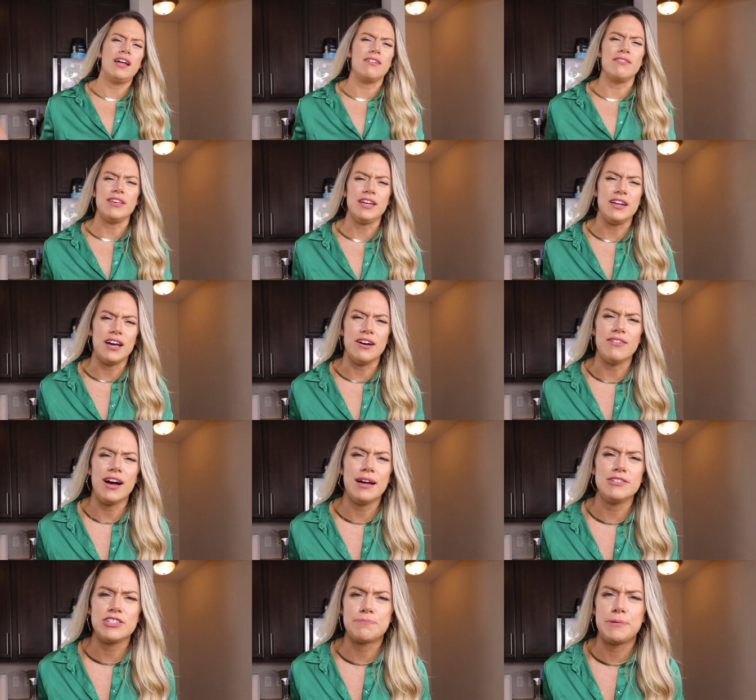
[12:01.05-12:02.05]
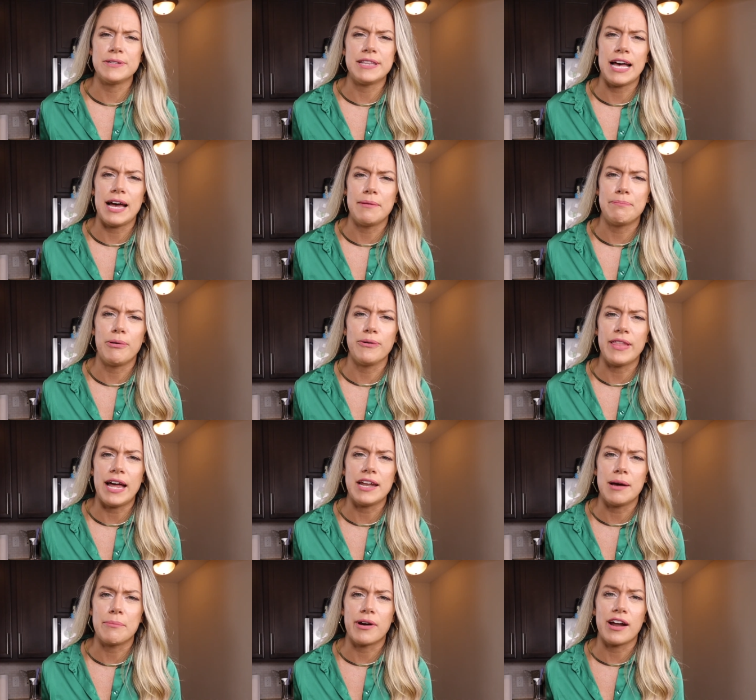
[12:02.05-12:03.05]
I don't really know. I just put that, pulled
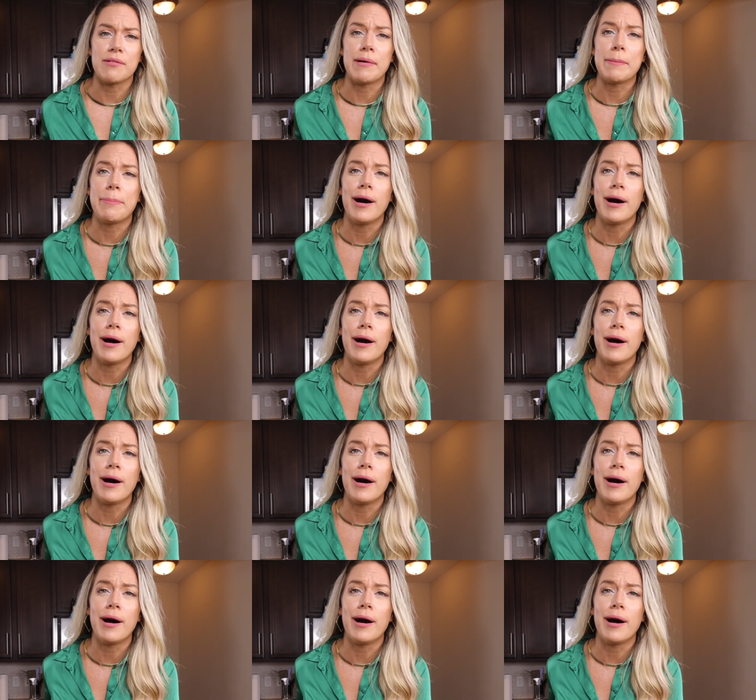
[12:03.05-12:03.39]
that number out of my